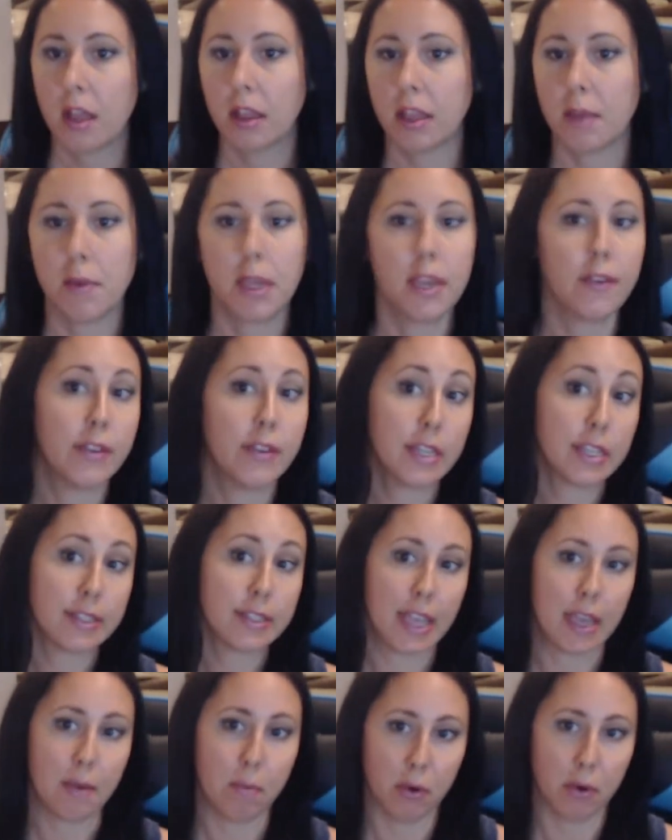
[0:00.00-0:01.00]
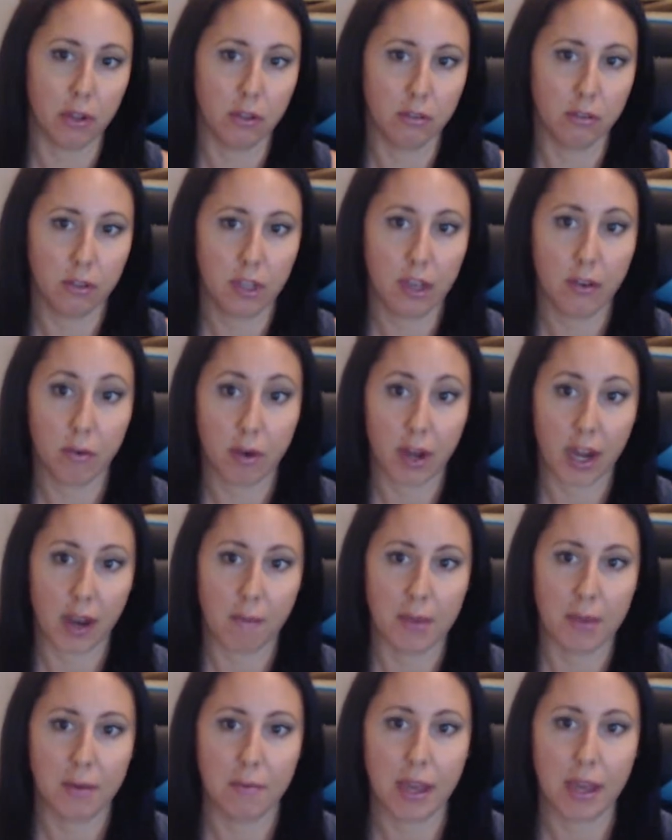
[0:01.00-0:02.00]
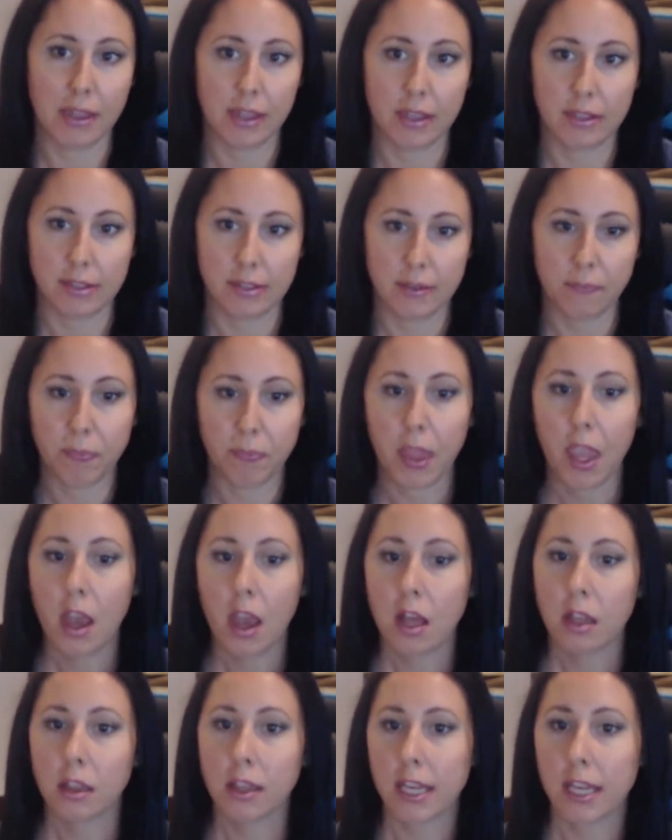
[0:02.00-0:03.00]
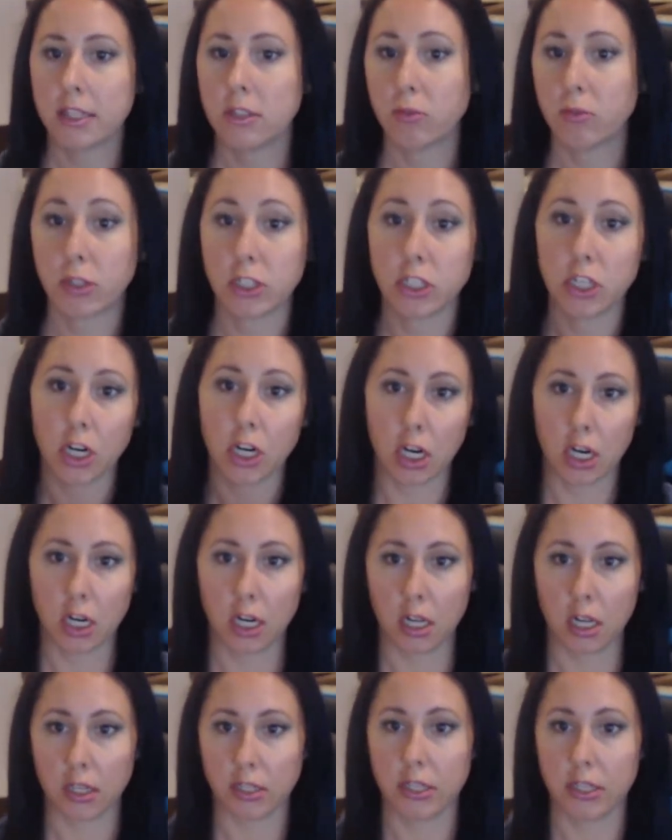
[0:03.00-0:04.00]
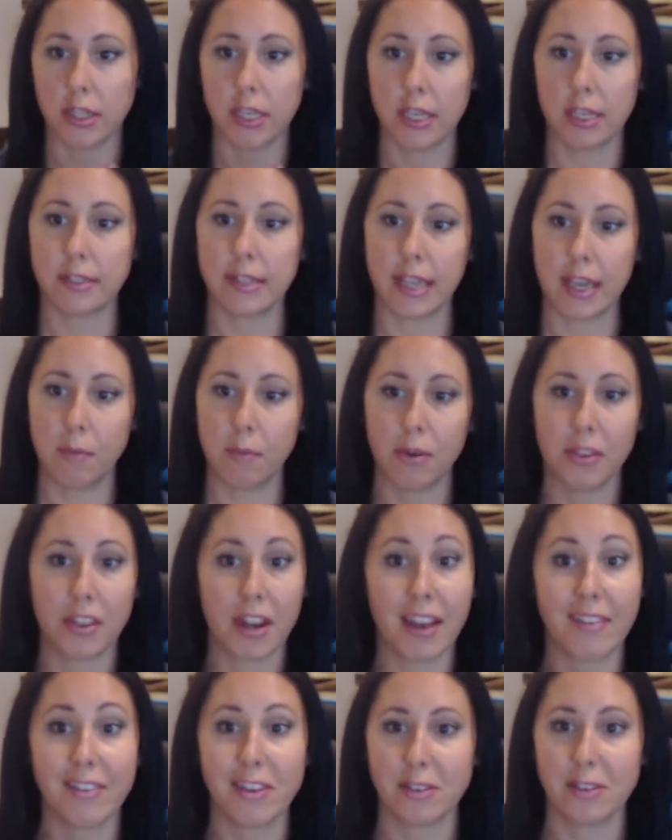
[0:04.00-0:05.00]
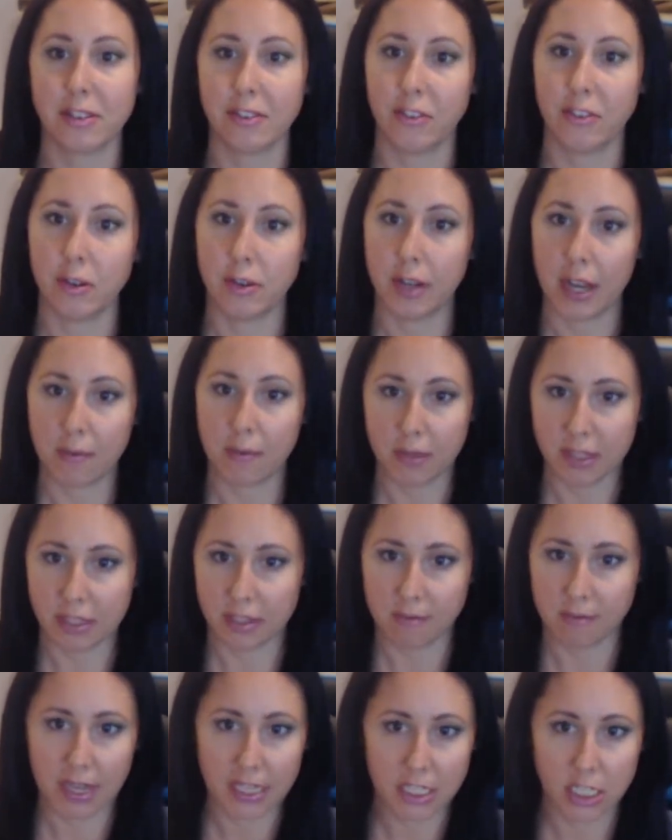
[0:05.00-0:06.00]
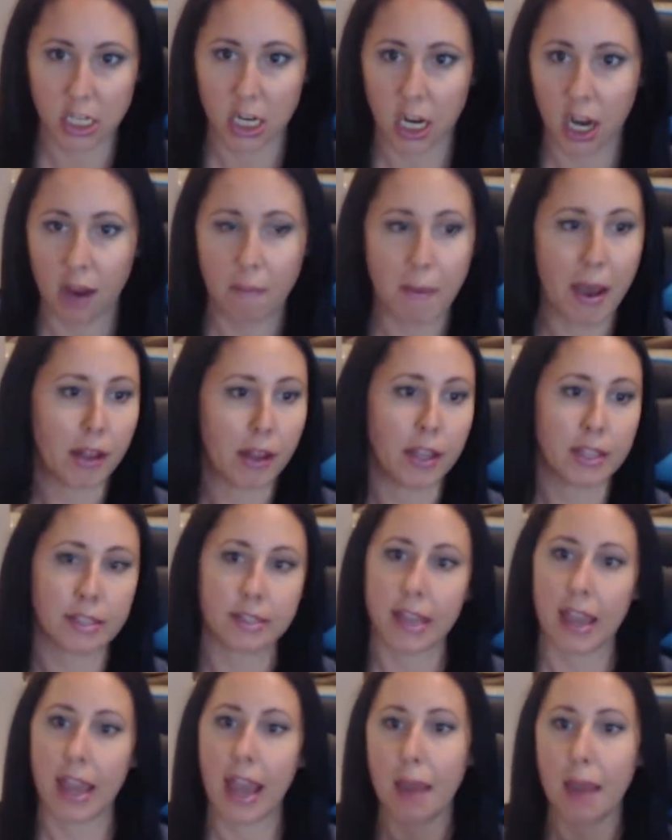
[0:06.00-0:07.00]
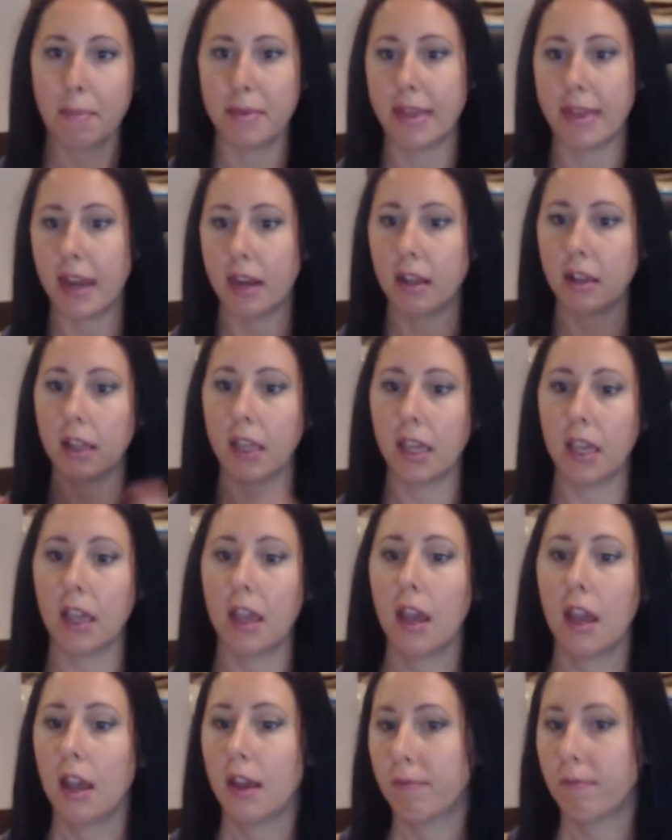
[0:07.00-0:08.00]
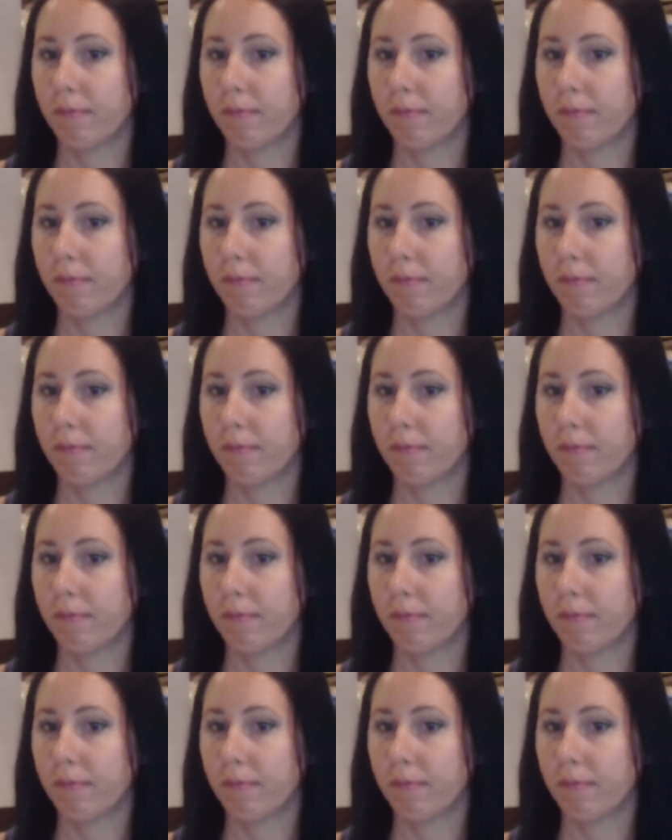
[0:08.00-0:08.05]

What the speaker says: Let me give you an example of what I mean by this. Let's return to the example that I've used a few times this semester about, let's say, hypothetically,